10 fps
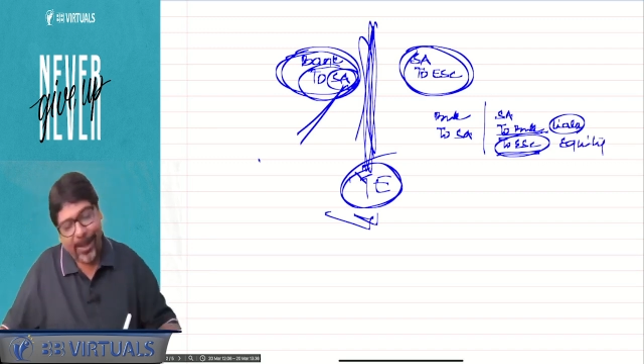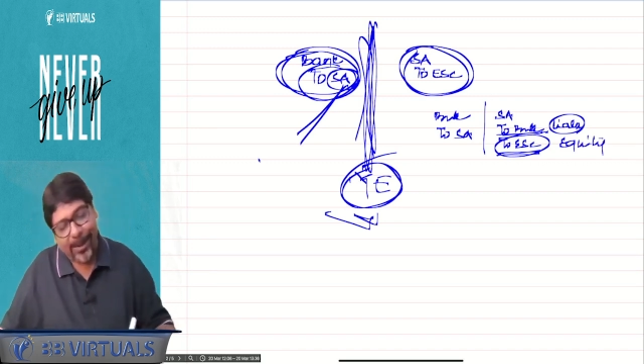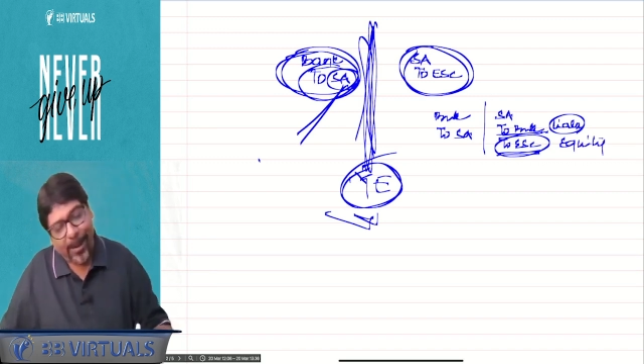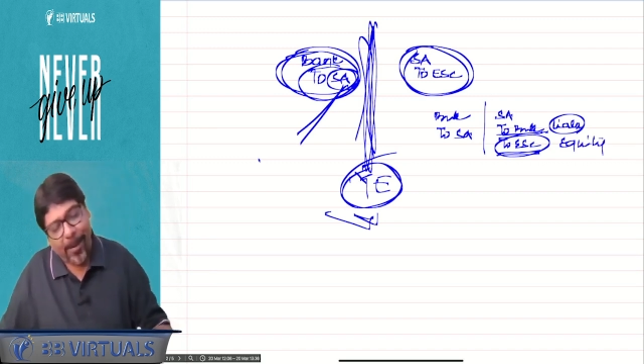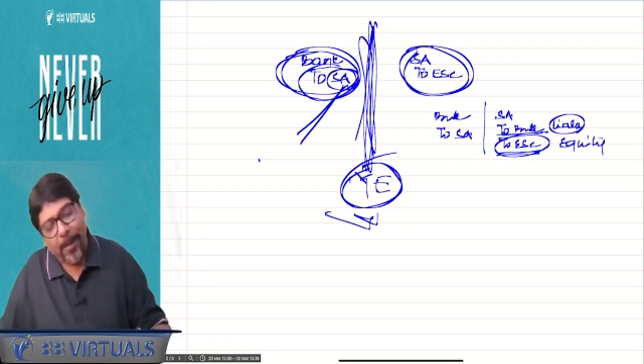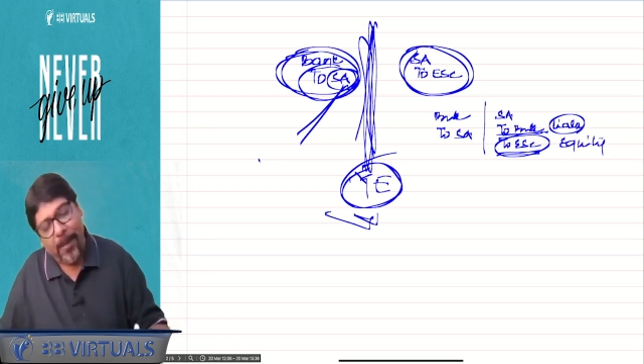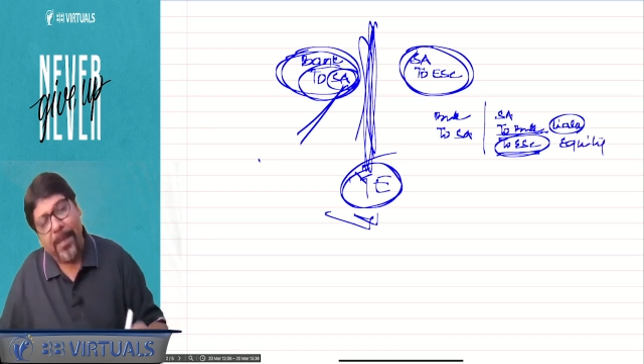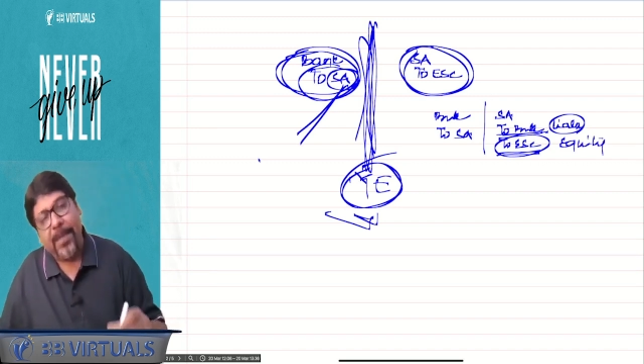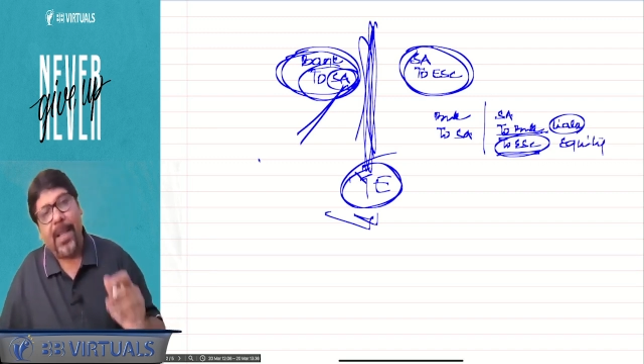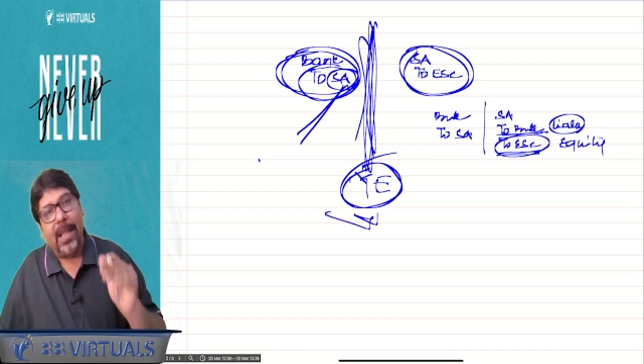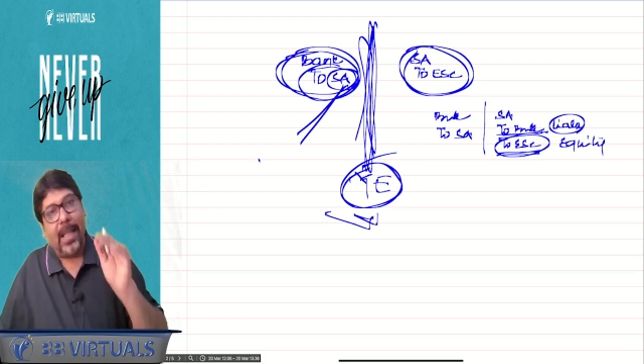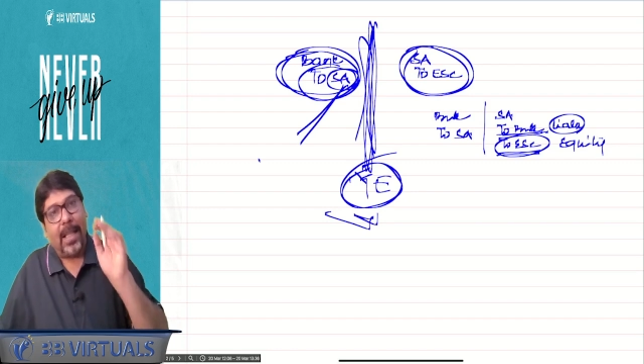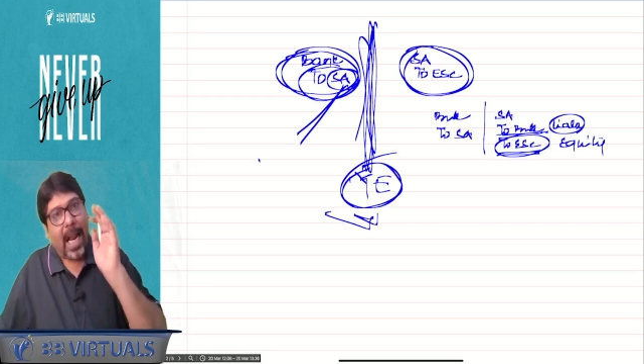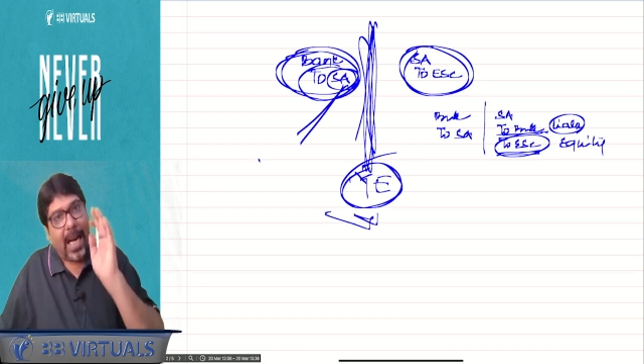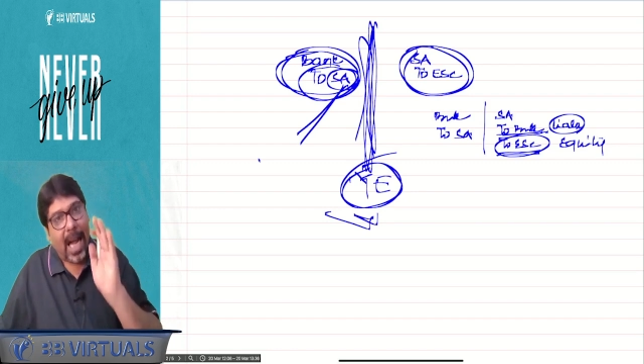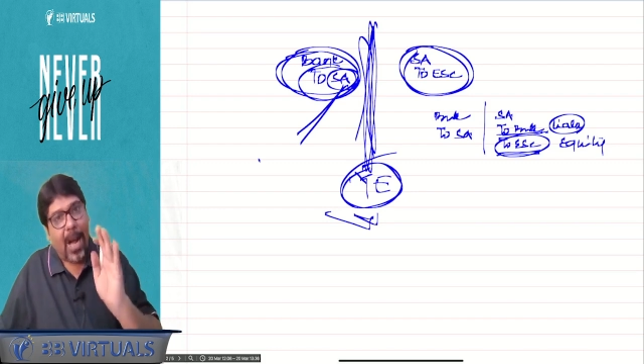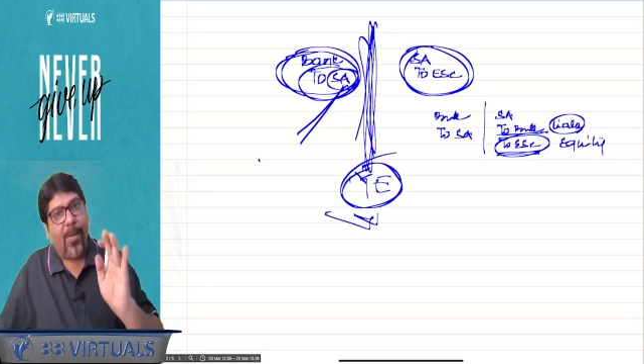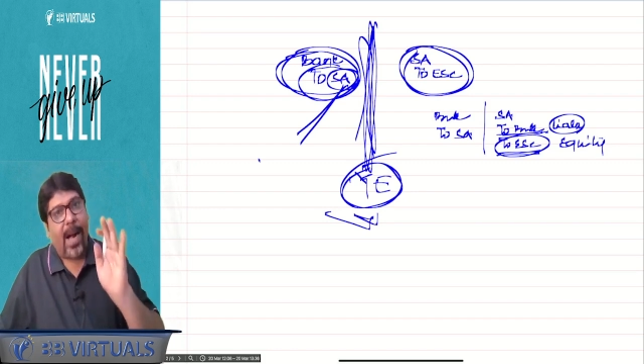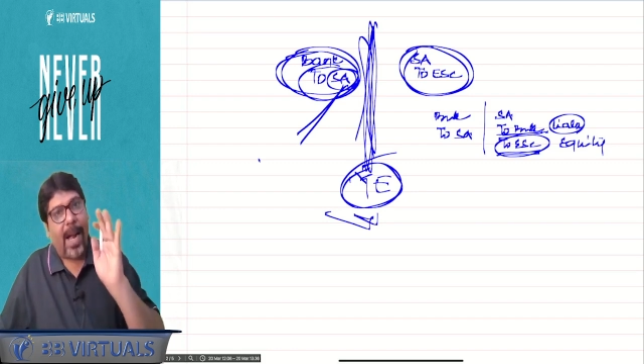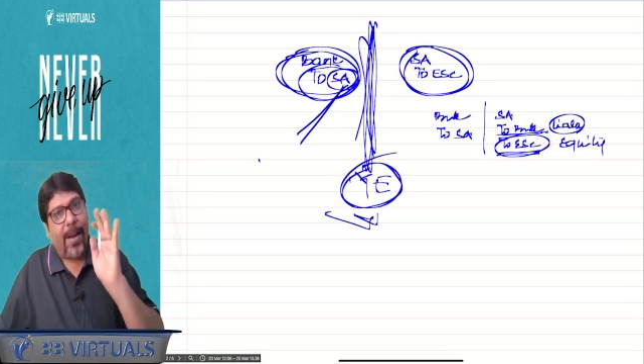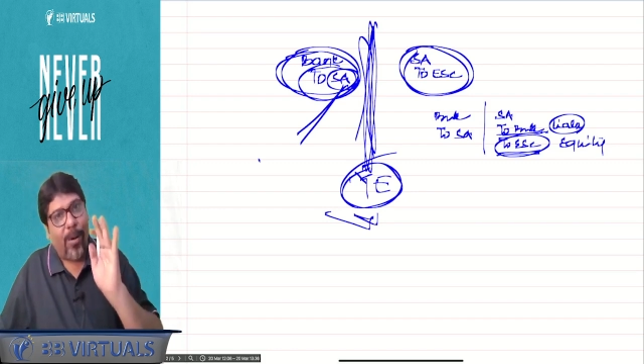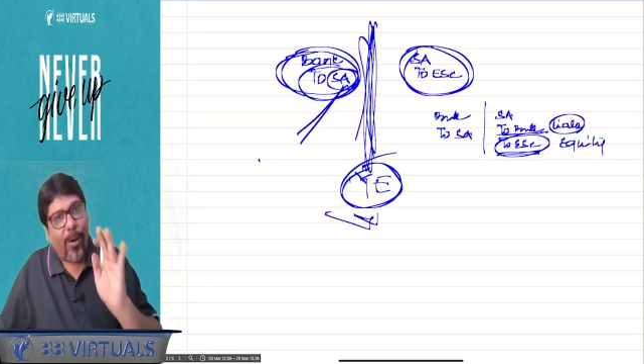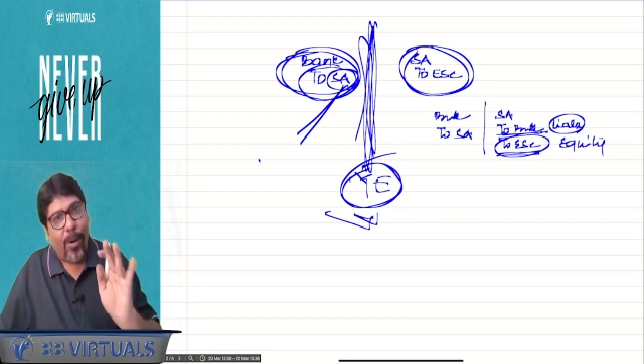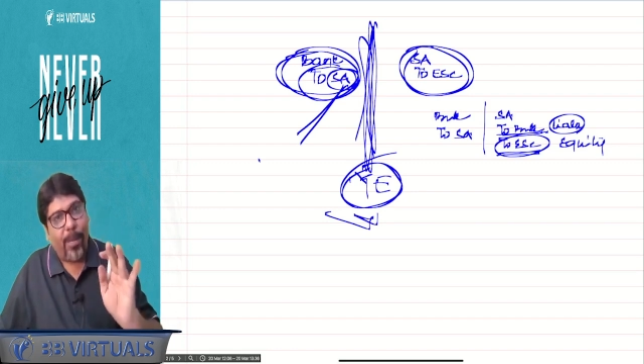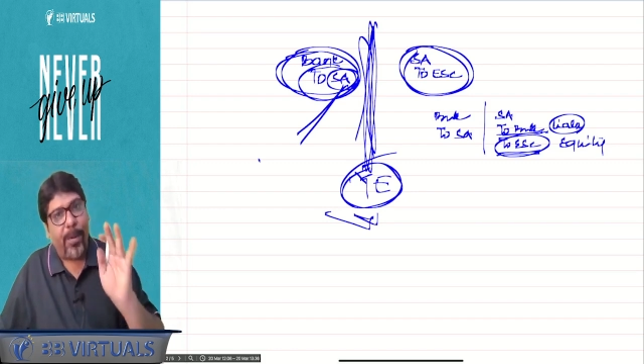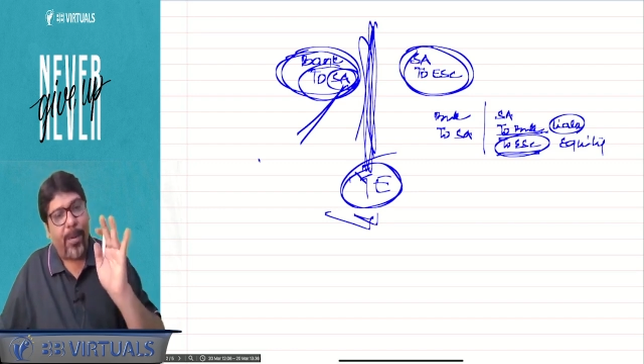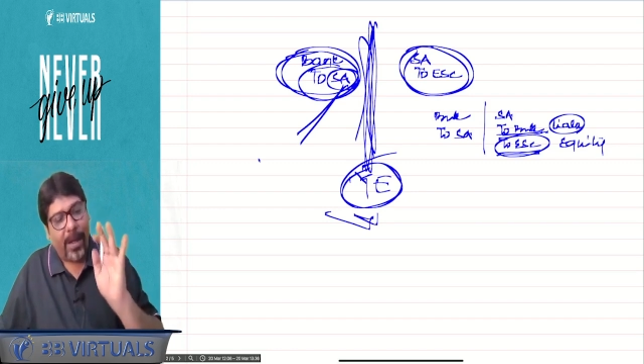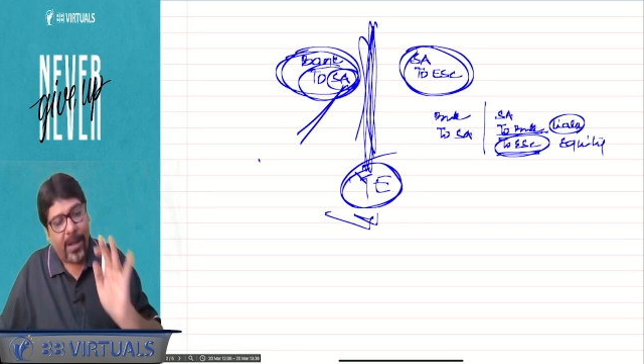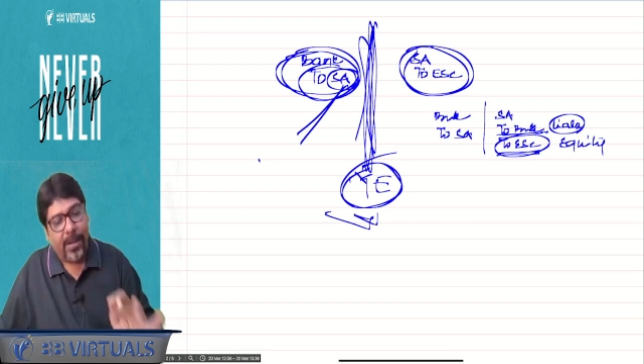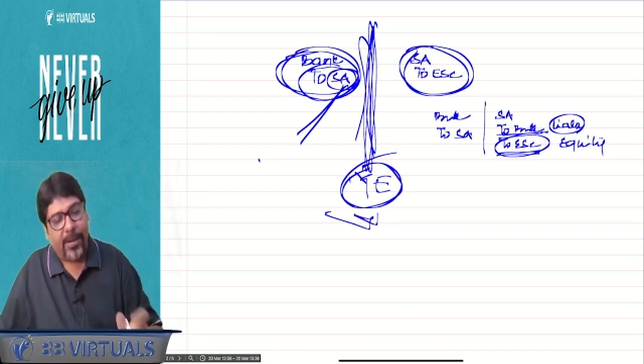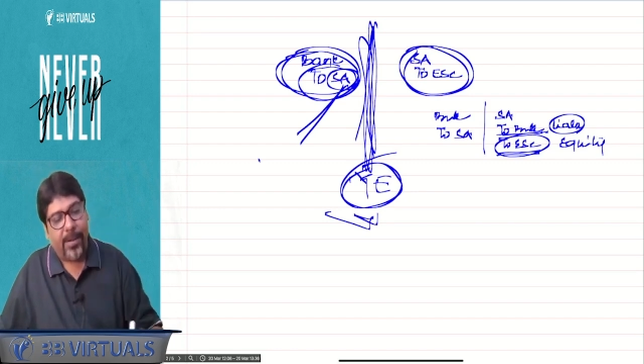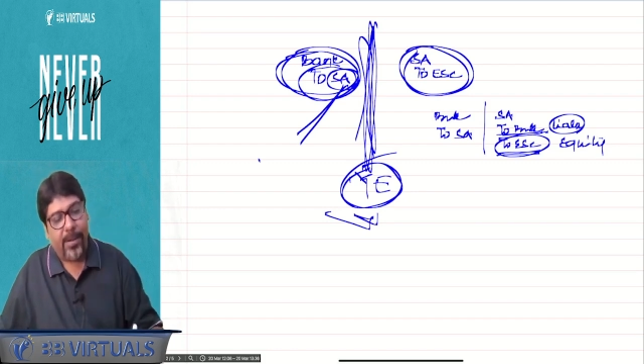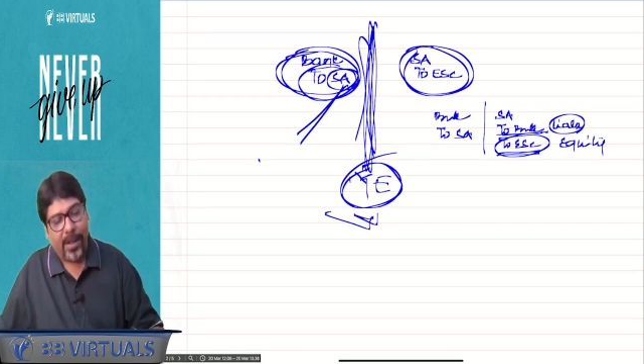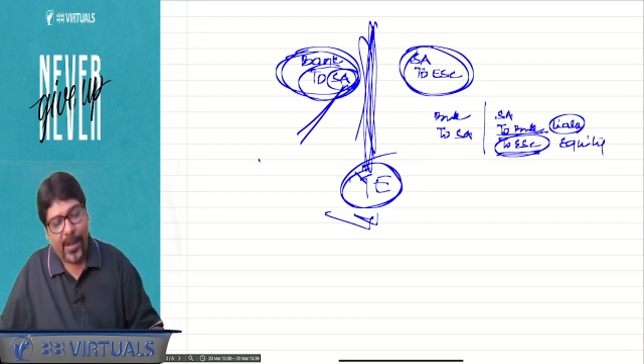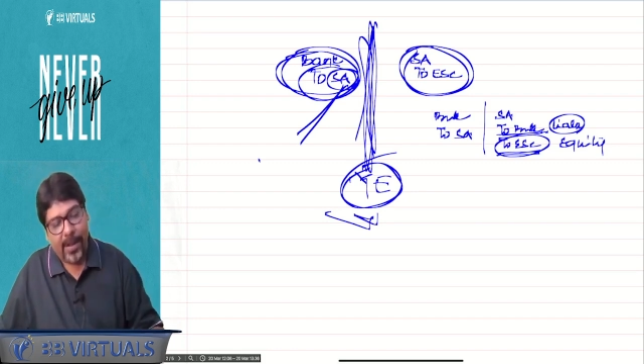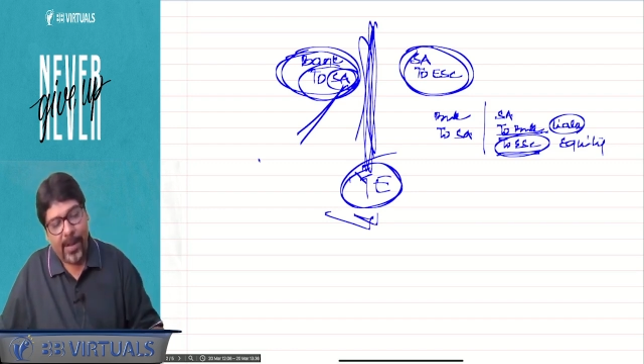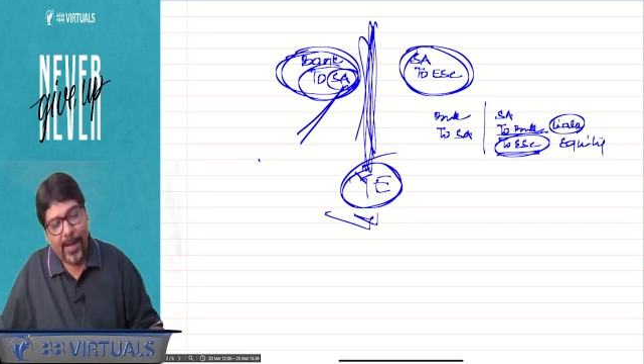So now I hope you understood